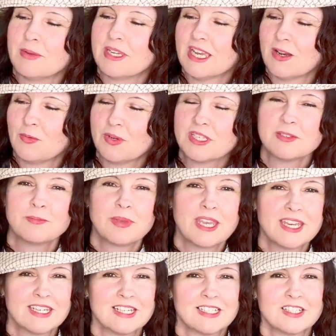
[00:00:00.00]
yeah, Wyndham
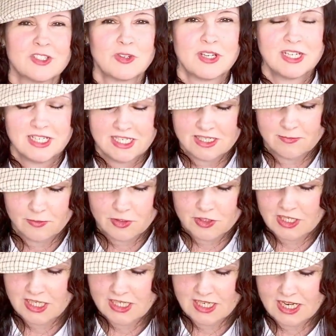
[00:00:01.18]
Payne illustrated his version
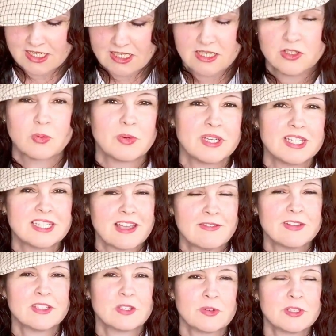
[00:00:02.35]
in
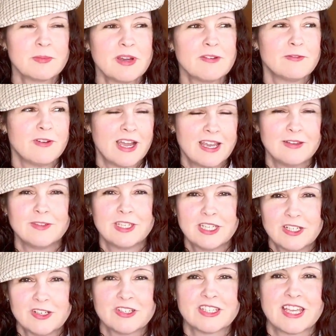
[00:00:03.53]
1927, so it was about 5
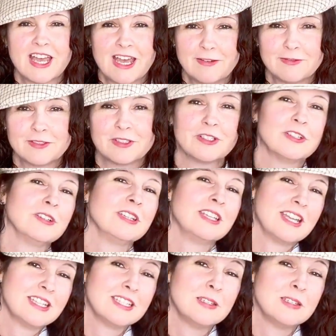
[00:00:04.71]
years after Nancy